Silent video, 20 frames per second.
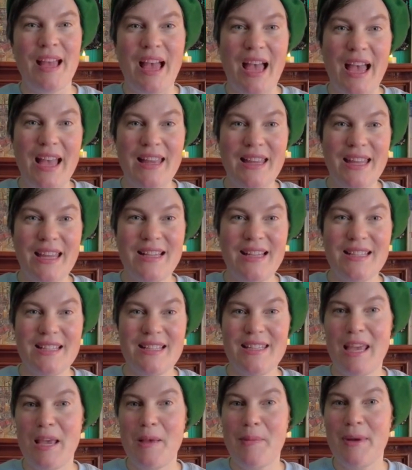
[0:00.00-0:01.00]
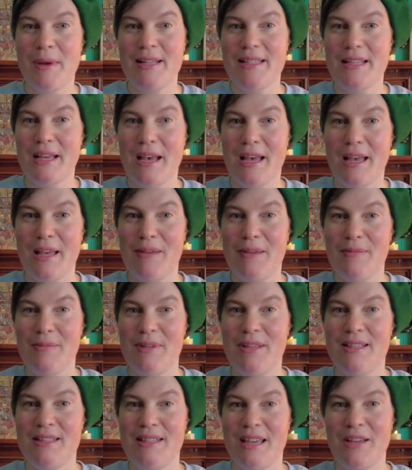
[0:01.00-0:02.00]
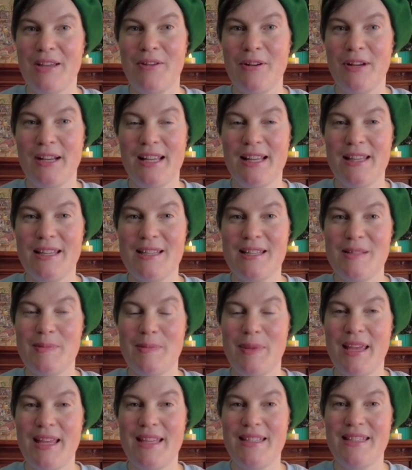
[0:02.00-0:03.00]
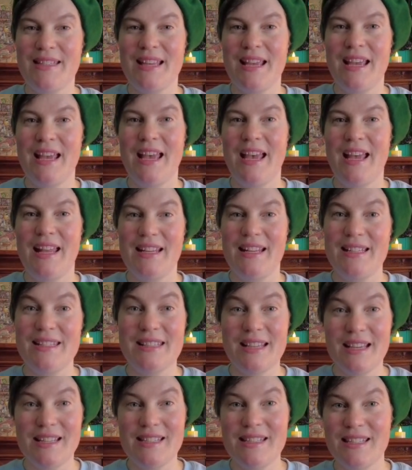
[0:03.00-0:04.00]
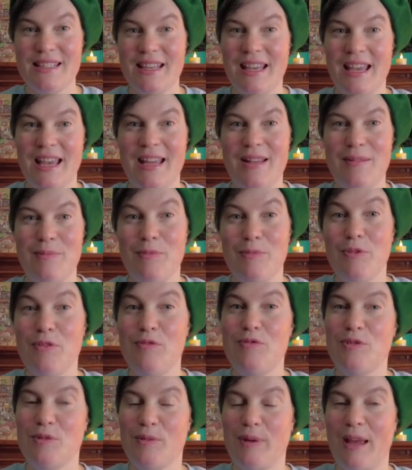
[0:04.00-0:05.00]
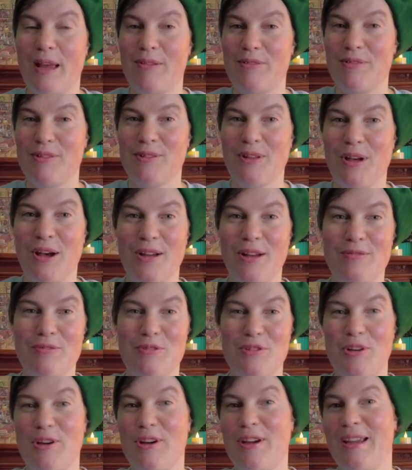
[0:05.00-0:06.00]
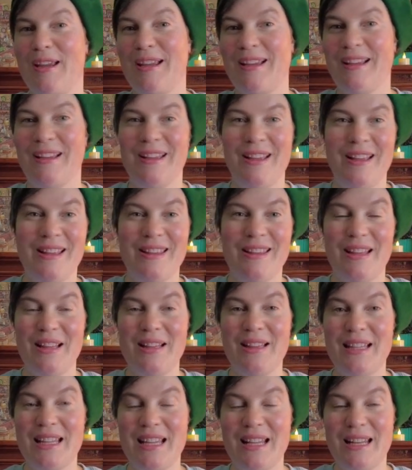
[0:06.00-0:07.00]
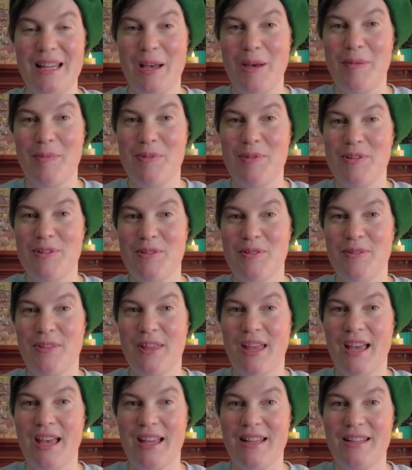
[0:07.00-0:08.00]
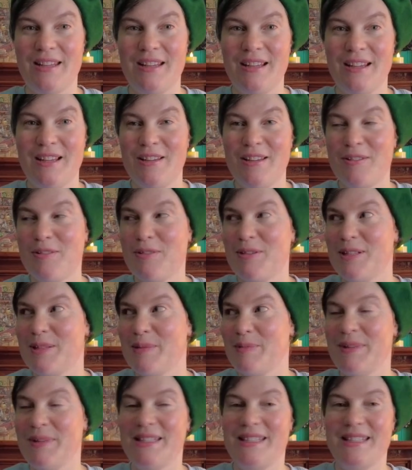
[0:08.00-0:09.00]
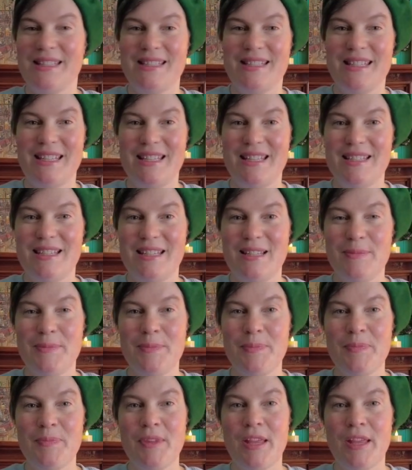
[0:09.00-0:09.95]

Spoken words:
I like to take my time decorating this space, and it does get moved around a lot during the lead up to that Christmas season.